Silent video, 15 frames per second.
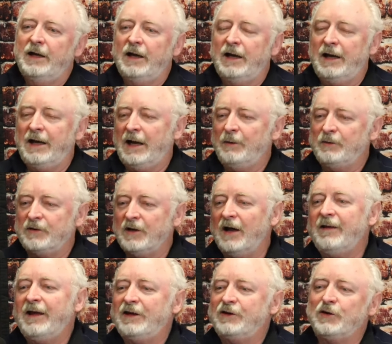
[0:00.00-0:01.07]
and I was on
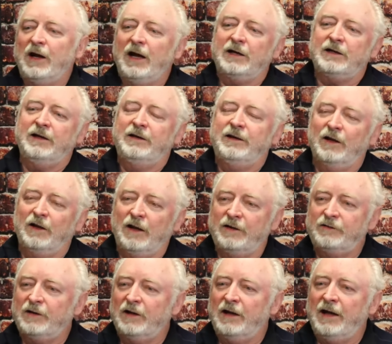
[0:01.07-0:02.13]
that track until I
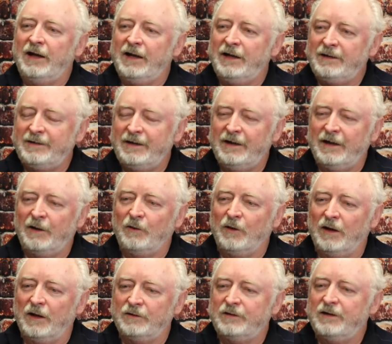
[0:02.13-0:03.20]
at 18 I
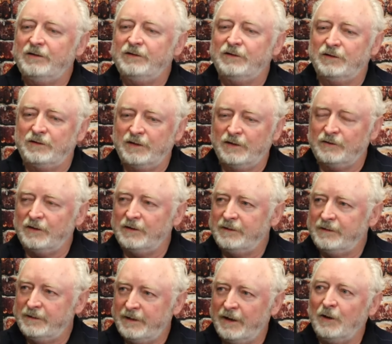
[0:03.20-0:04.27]
realized this is just a
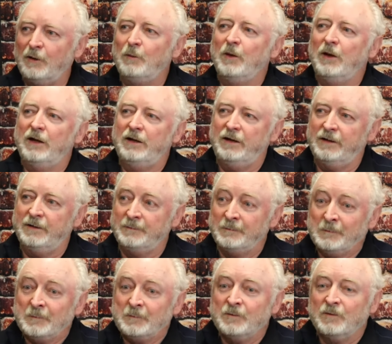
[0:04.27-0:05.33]
terrible idea.
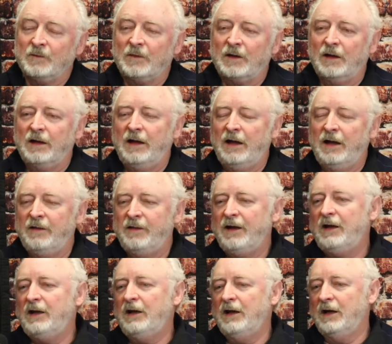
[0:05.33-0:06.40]
Yeah. And
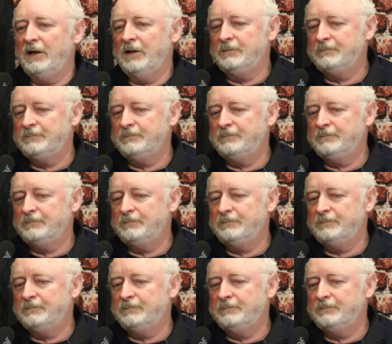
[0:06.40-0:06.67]
then uh,